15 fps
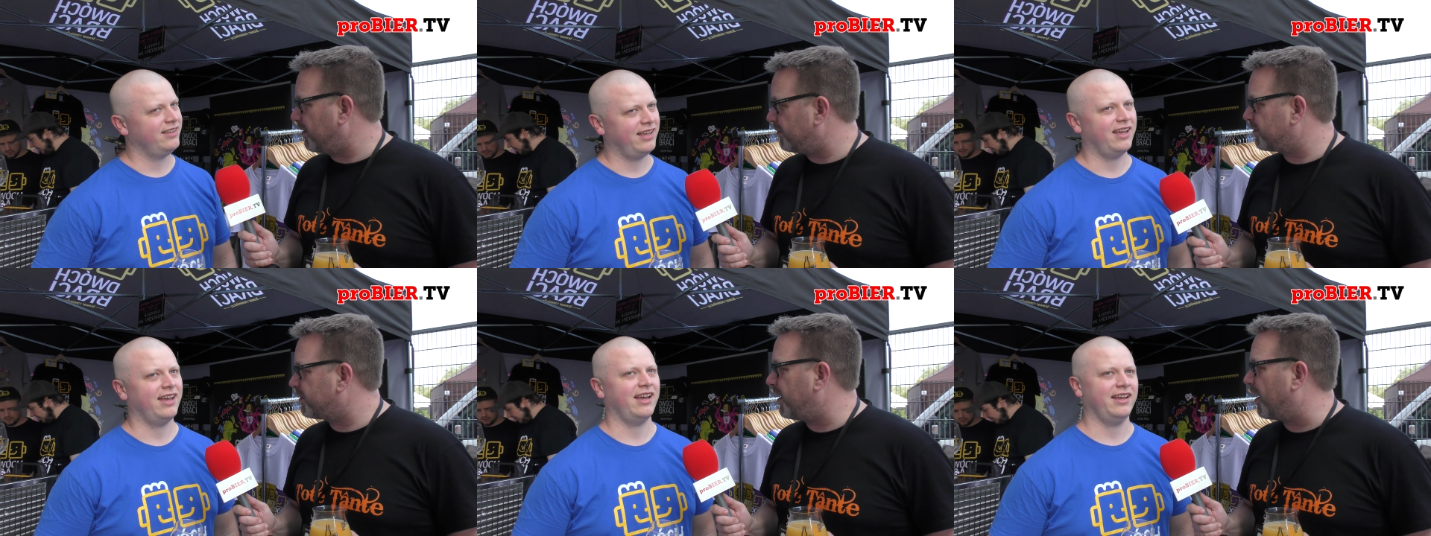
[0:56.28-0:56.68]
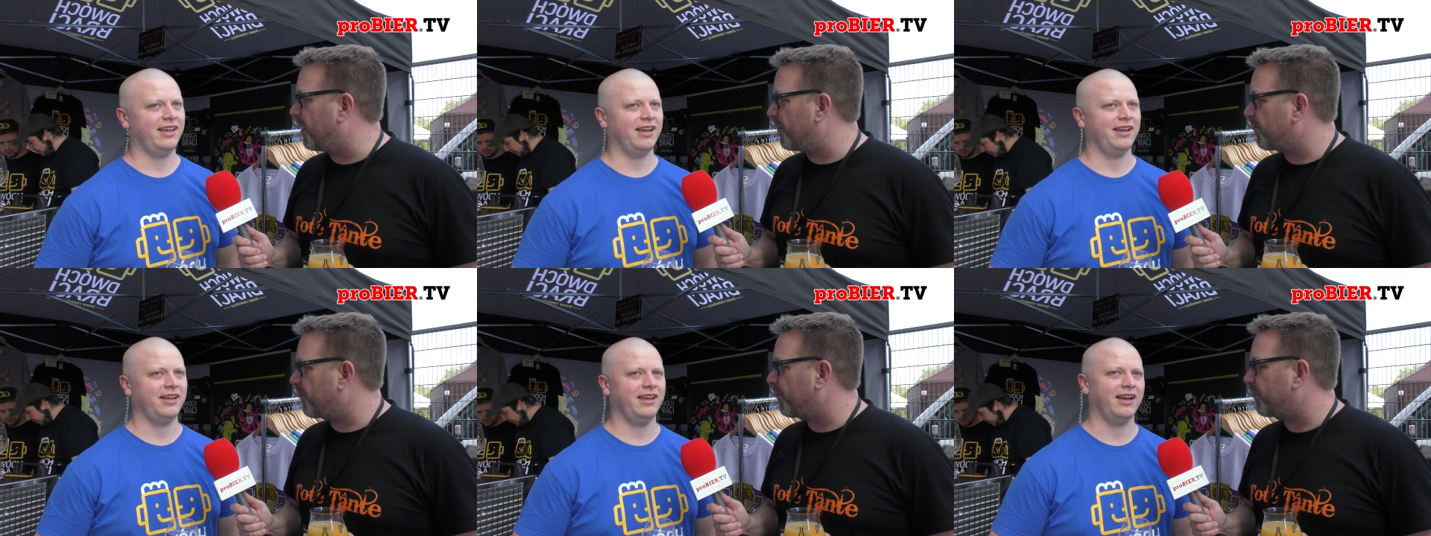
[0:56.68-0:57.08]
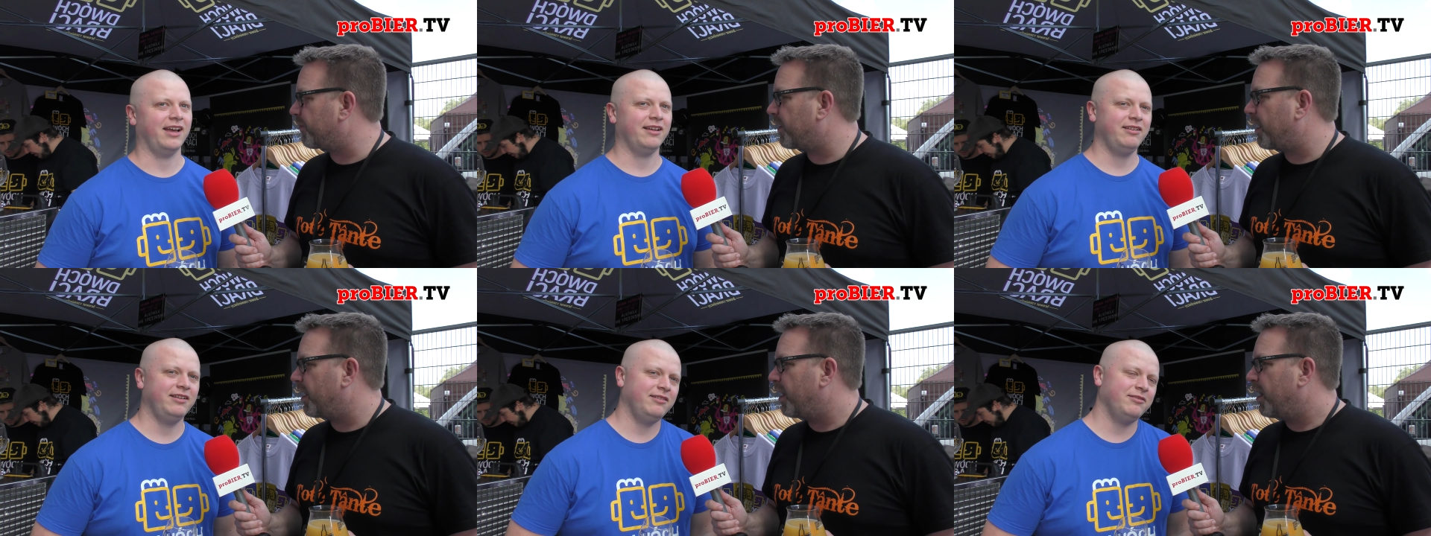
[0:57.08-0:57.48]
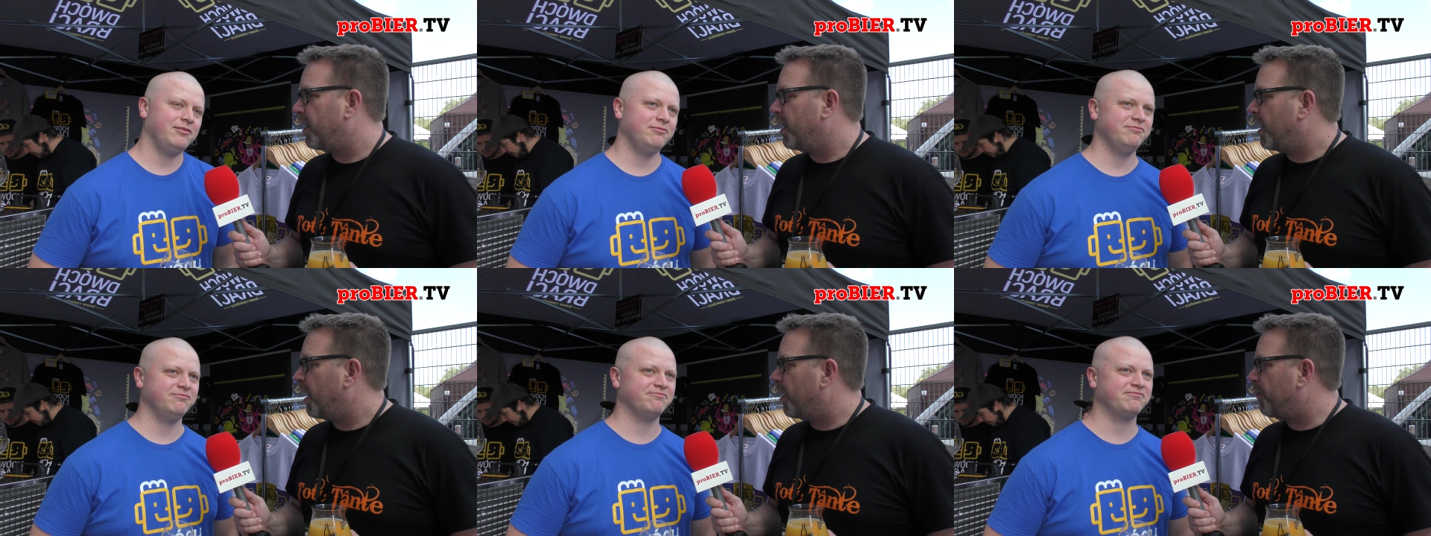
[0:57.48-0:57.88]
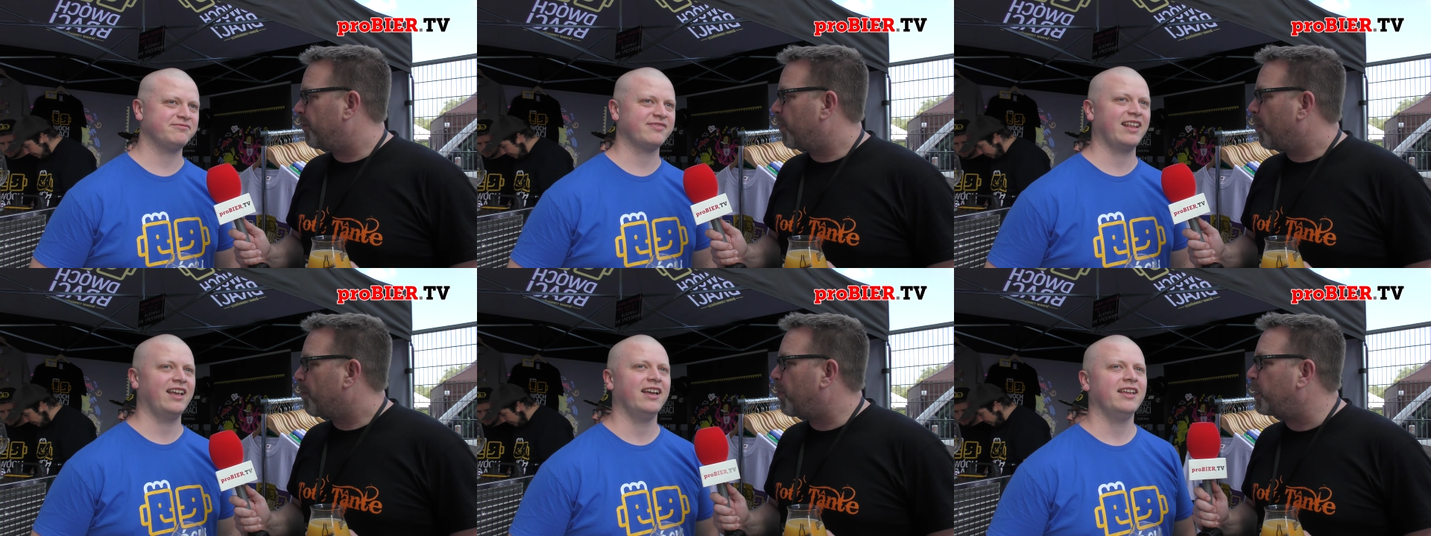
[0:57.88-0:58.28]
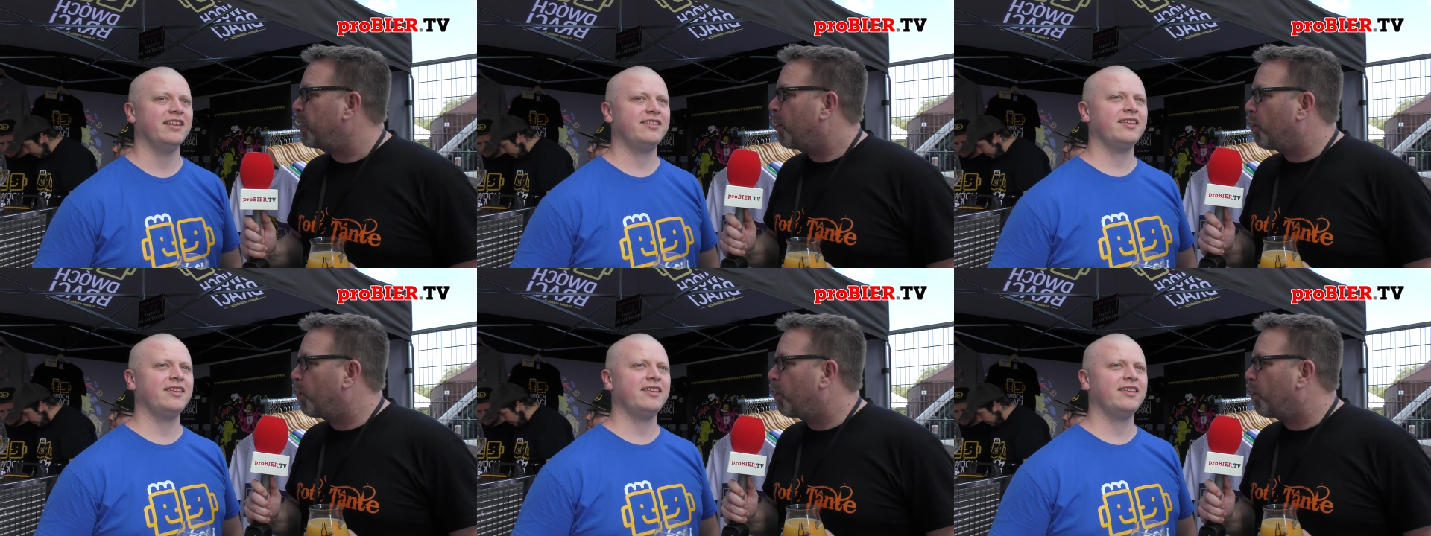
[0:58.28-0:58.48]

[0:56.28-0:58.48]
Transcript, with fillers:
Speaker 1: Yeah. But